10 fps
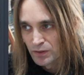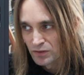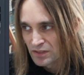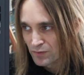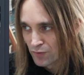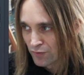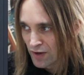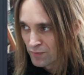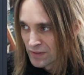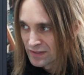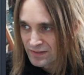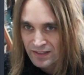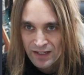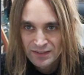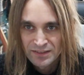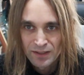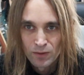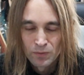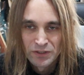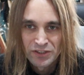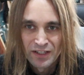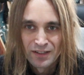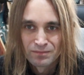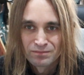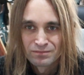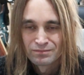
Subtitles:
because after 5 minutes I got a sound which I